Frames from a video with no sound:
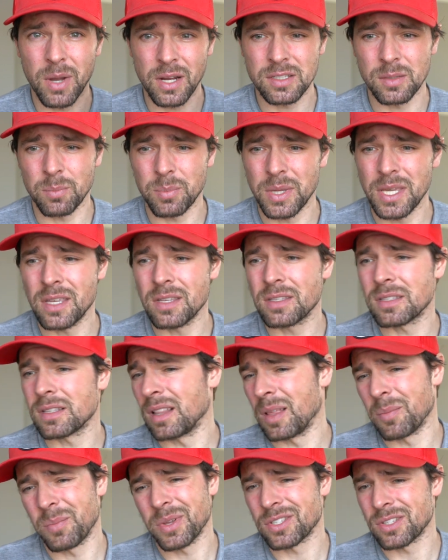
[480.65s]
bucks a piece.
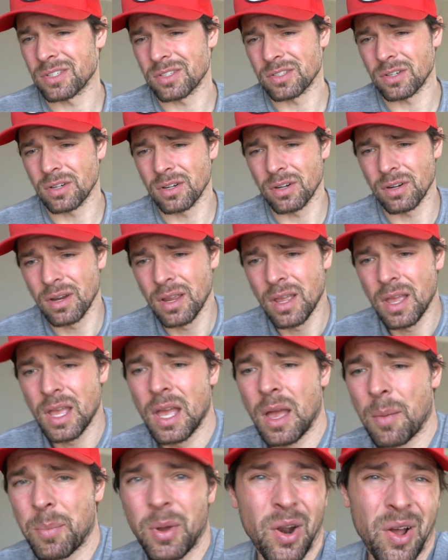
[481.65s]
The Olympuses are
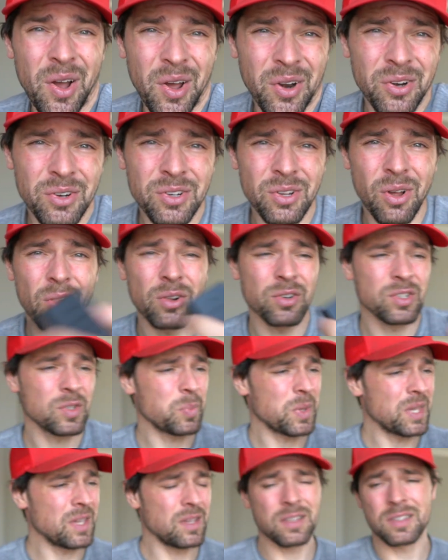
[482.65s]
about $100 a
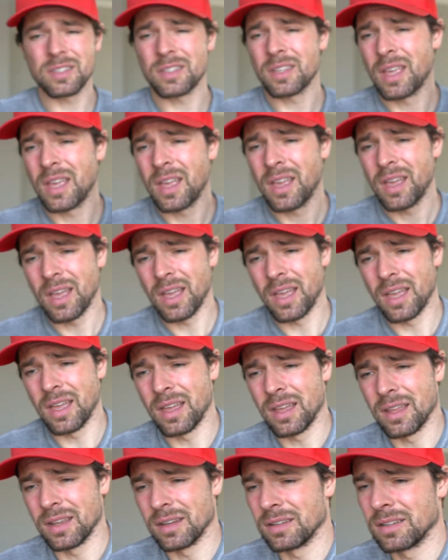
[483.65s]
piece.
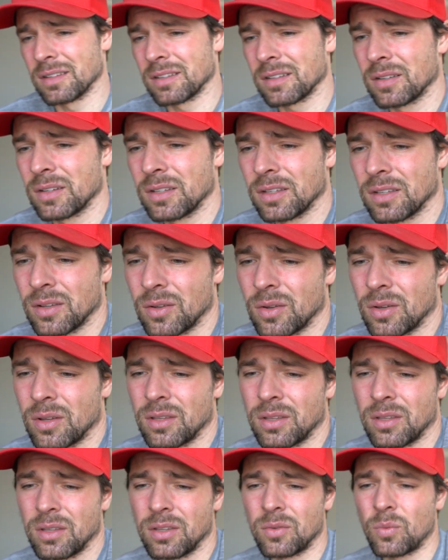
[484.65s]
And
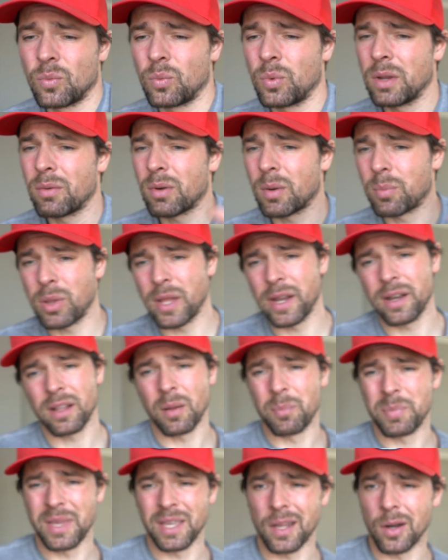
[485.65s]
we were
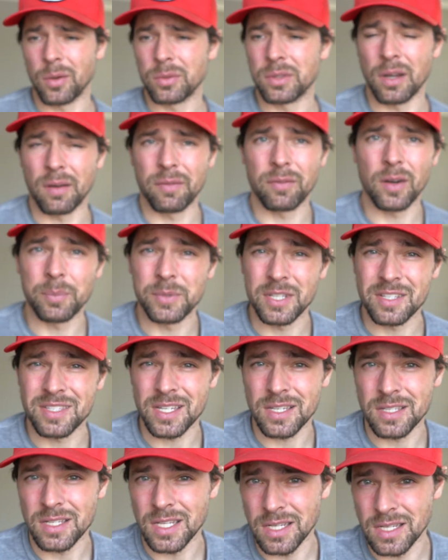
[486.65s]
planning on being out there for up to
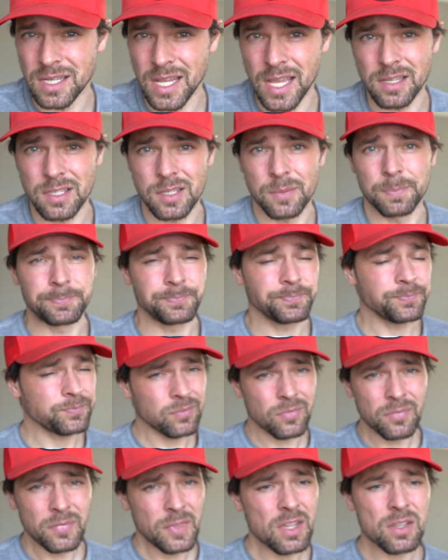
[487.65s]
16 days.
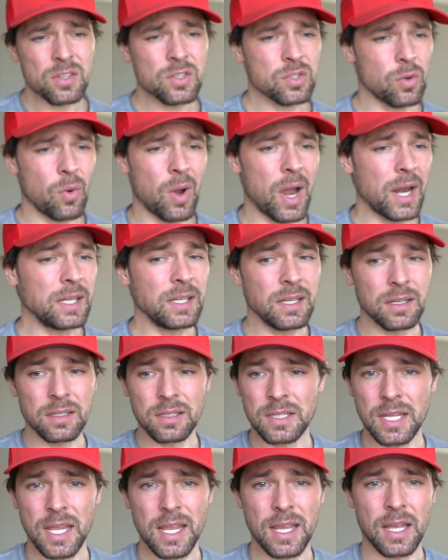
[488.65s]
So I needed
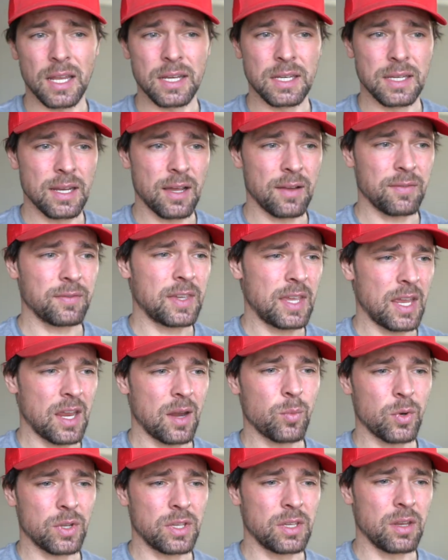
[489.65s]
to take enough
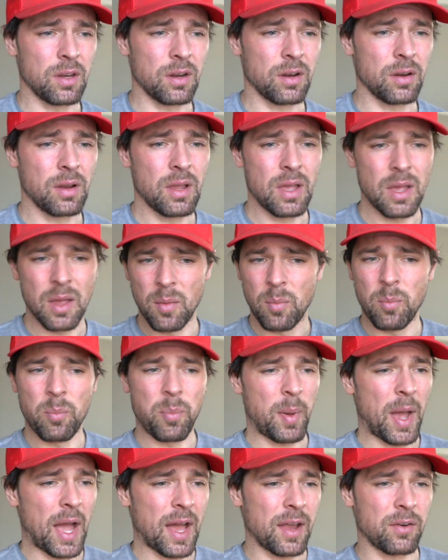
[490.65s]
camera gear,
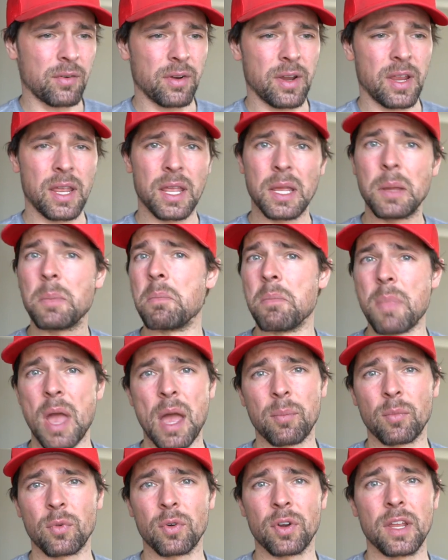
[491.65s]
battery,
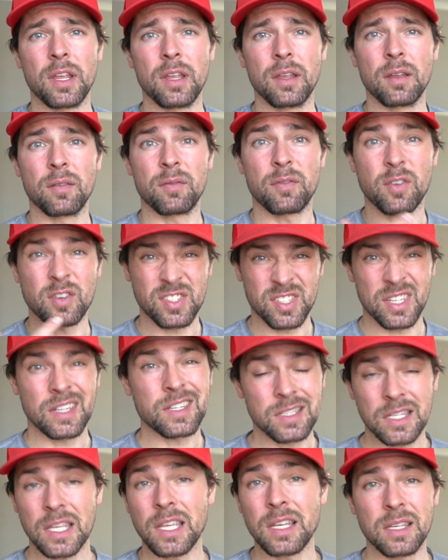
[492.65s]
memory for
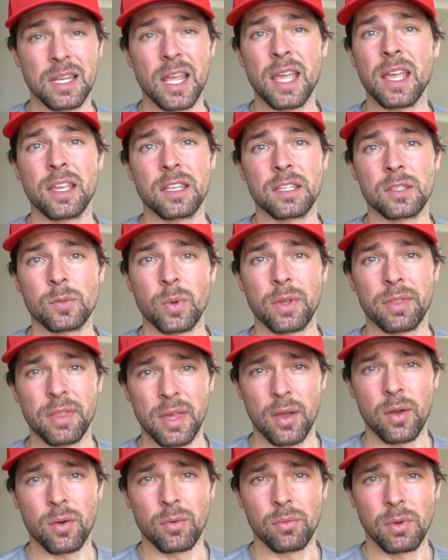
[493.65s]
16 days
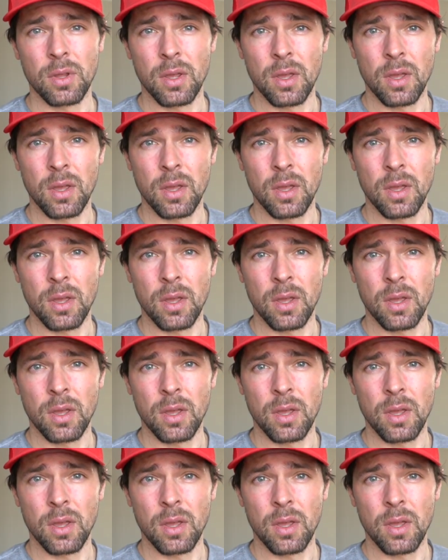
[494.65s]
without